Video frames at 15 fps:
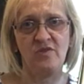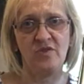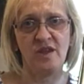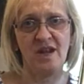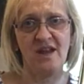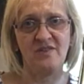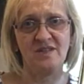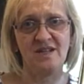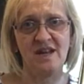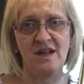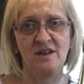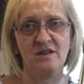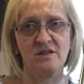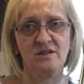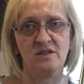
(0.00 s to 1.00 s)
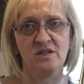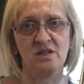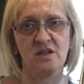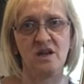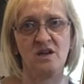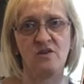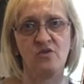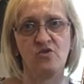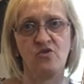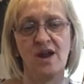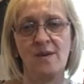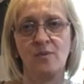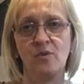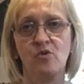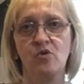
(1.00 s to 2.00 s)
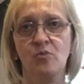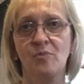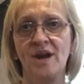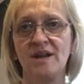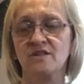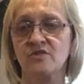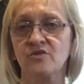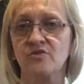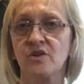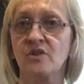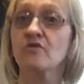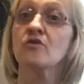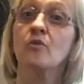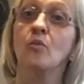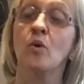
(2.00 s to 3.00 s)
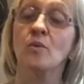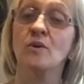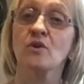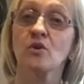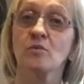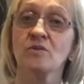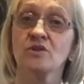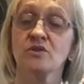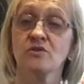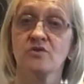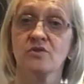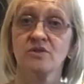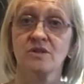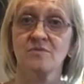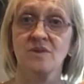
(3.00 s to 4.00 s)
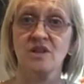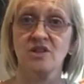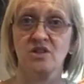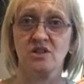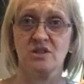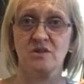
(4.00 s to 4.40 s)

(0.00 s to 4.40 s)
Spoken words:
left hand does a kind of crab crawl back to front from what we normally do for diminished.